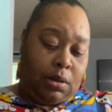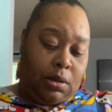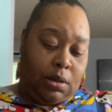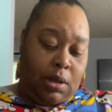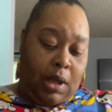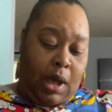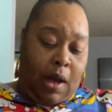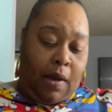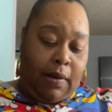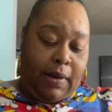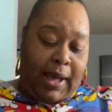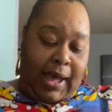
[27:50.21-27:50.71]

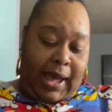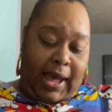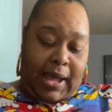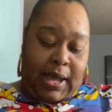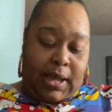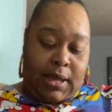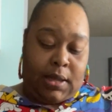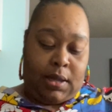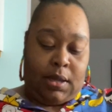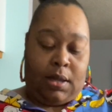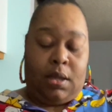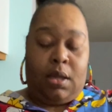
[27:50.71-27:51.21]
Okay,
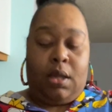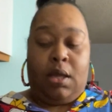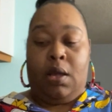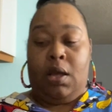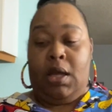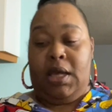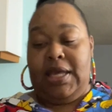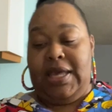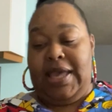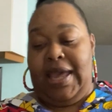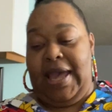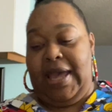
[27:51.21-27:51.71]

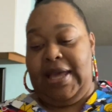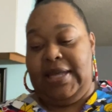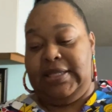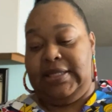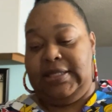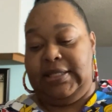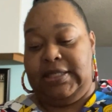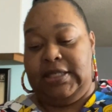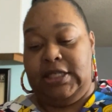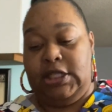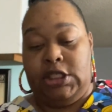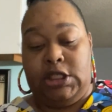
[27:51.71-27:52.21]

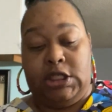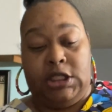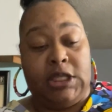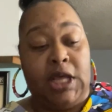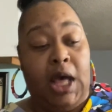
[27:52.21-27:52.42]
yes.